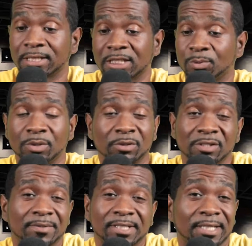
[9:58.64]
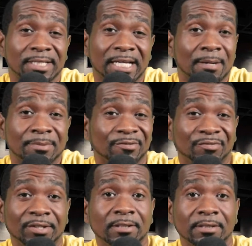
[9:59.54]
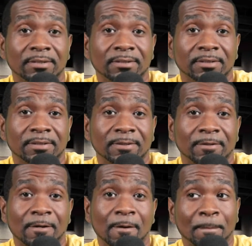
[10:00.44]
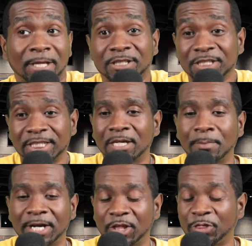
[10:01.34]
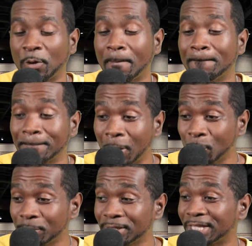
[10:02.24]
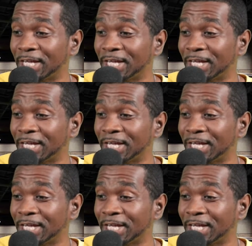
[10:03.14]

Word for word: times we don't even take time to feel it. Like just think about it. The moment